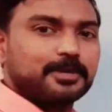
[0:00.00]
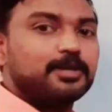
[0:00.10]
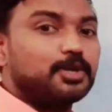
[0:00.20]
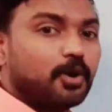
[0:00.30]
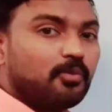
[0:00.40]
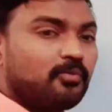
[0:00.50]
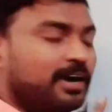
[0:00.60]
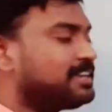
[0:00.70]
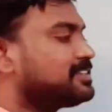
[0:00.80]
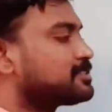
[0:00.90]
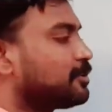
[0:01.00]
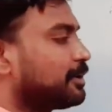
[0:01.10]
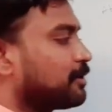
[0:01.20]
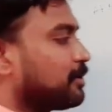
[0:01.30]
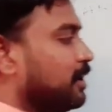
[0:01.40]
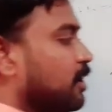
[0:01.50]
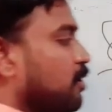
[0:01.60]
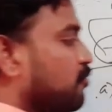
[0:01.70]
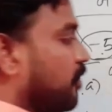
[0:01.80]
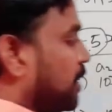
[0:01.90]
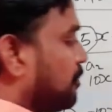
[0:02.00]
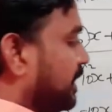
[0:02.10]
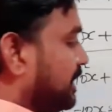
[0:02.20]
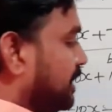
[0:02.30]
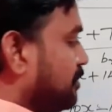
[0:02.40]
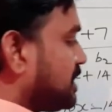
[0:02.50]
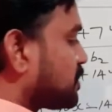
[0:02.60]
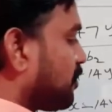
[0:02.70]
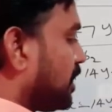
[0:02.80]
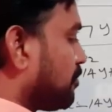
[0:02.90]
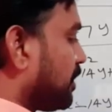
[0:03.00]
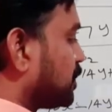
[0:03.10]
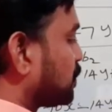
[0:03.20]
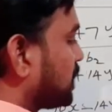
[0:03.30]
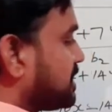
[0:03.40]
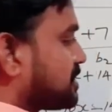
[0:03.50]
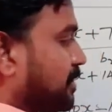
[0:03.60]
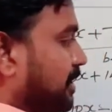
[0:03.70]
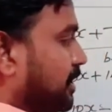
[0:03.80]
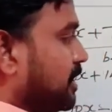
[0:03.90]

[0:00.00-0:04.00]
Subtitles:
No. Why it is not equal? 5 by 10 means 1 by 2. That's okay.